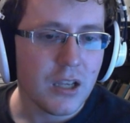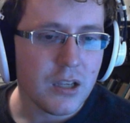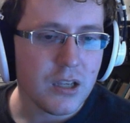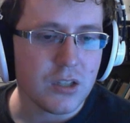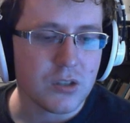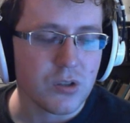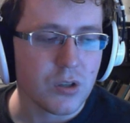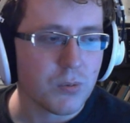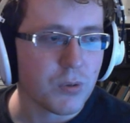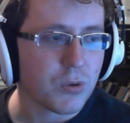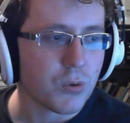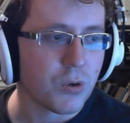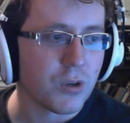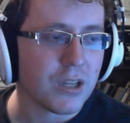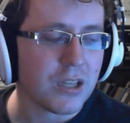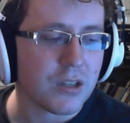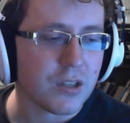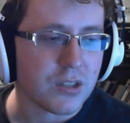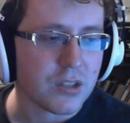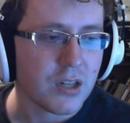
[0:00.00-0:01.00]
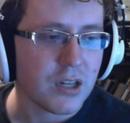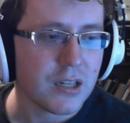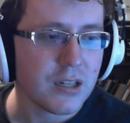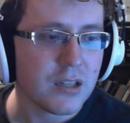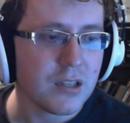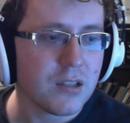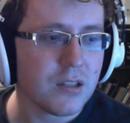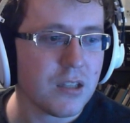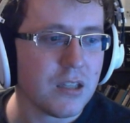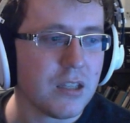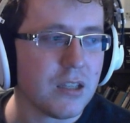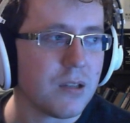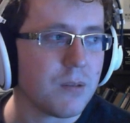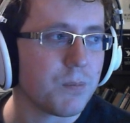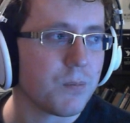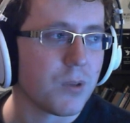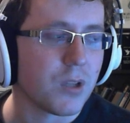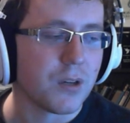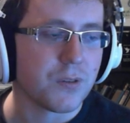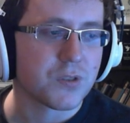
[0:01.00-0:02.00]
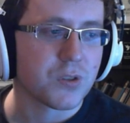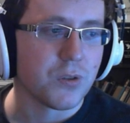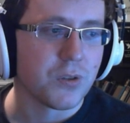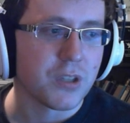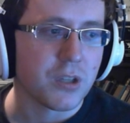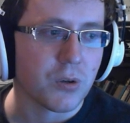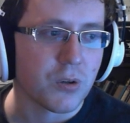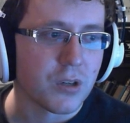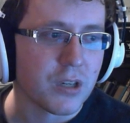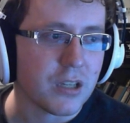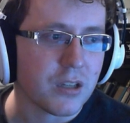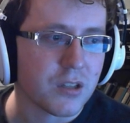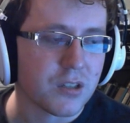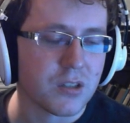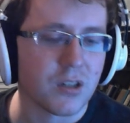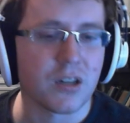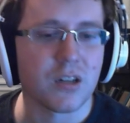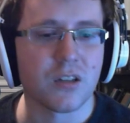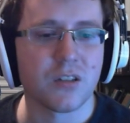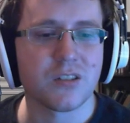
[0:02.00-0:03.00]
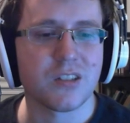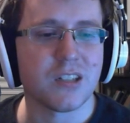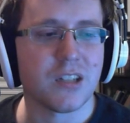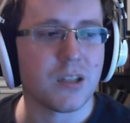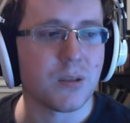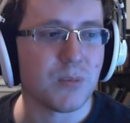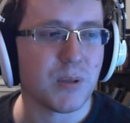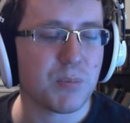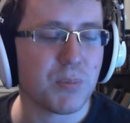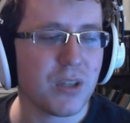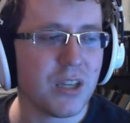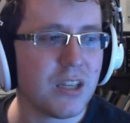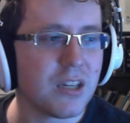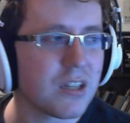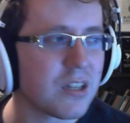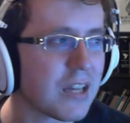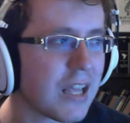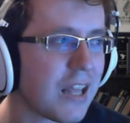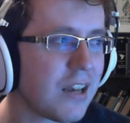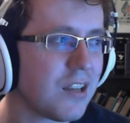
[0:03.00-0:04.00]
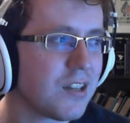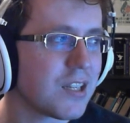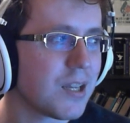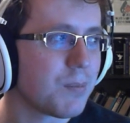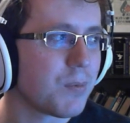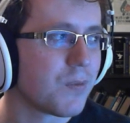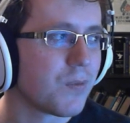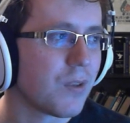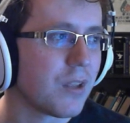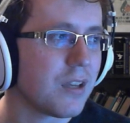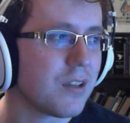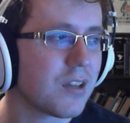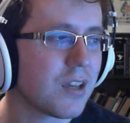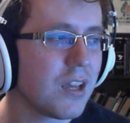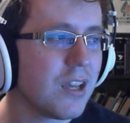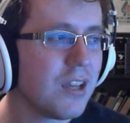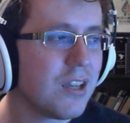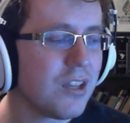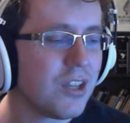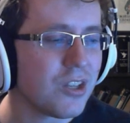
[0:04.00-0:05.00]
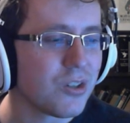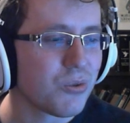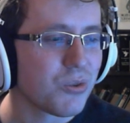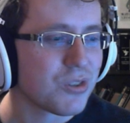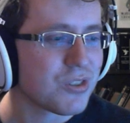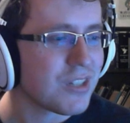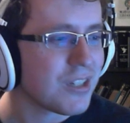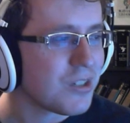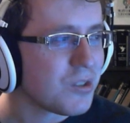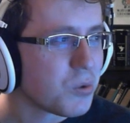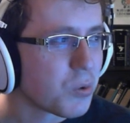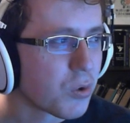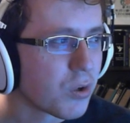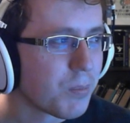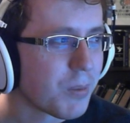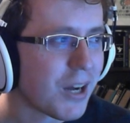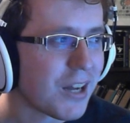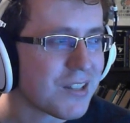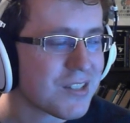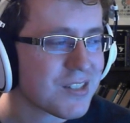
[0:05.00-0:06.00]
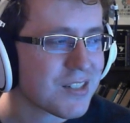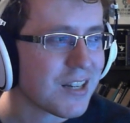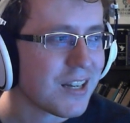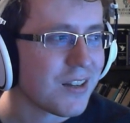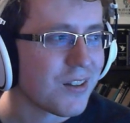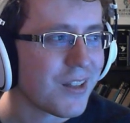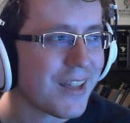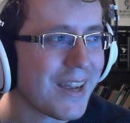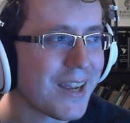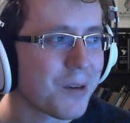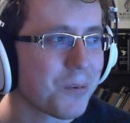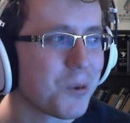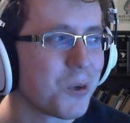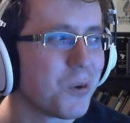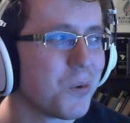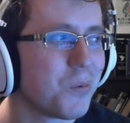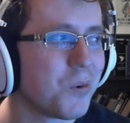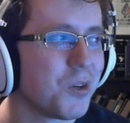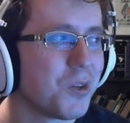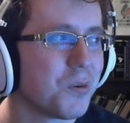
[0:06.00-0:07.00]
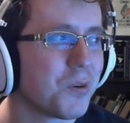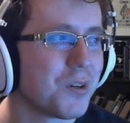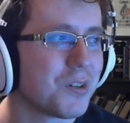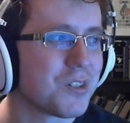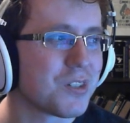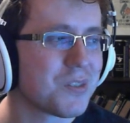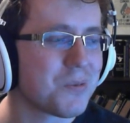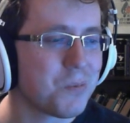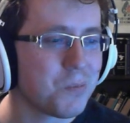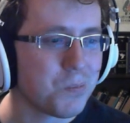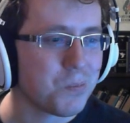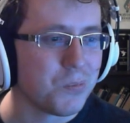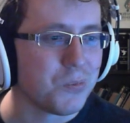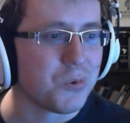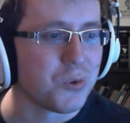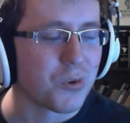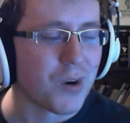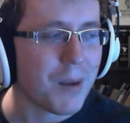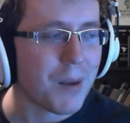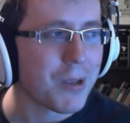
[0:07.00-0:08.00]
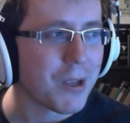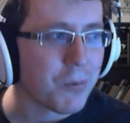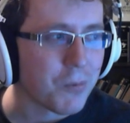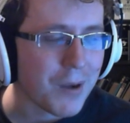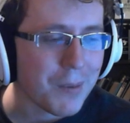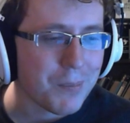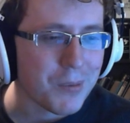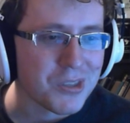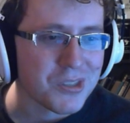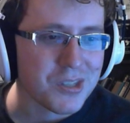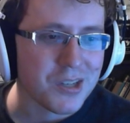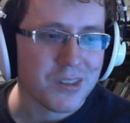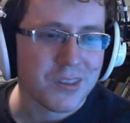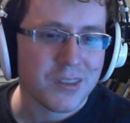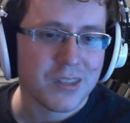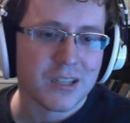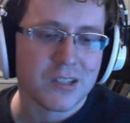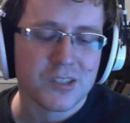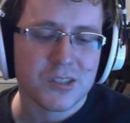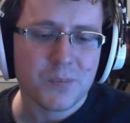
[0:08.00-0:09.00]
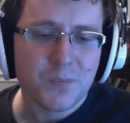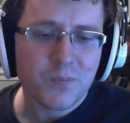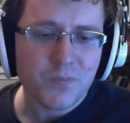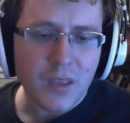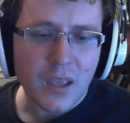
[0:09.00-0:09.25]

He's good with Ornate Katana. He He loves holding ornate katanas, and he can be played in any type of like interesting doorbot style aggro where you are just dropping weapons on things.